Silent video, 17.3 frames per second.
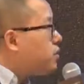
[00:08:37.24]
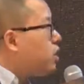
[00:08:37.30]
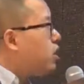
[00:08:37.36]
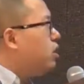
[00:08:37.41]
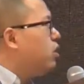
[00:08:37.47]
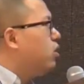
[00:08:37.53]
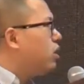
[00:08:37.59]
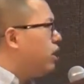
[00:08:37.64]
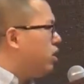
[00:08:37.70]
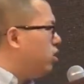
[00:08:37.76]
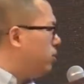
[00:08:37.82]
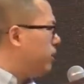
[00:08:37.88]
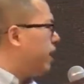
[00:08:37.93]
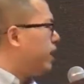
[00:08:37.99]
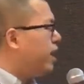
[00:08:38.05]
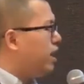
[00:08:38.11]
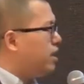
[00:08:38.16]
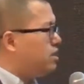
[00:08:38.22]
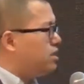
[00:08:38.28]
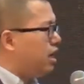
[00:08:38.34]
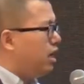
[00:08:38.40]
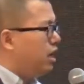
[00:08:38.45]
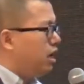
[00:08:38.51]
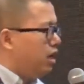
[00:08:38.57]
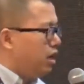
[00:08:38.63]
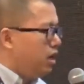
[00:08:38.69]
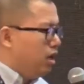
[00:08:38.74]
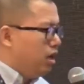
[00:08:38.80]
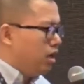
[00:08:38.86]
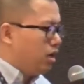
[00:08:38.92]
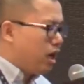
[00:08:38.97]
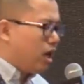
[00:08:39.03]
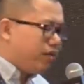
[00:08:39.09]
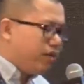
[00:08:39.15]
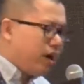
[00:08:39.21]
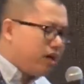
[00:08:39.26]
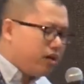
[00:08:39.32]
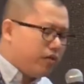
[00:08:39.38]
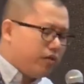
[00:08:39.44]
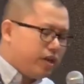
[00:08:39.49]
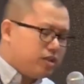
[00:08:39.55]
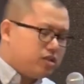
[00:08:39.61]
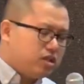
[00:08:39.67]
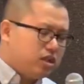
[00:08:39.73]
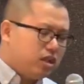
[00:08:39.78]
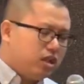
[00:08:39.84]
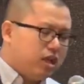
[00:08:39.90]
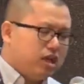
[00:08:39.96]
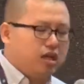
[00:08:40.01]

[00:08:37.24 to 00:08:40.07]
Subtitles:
and data in multiple environments are consistent.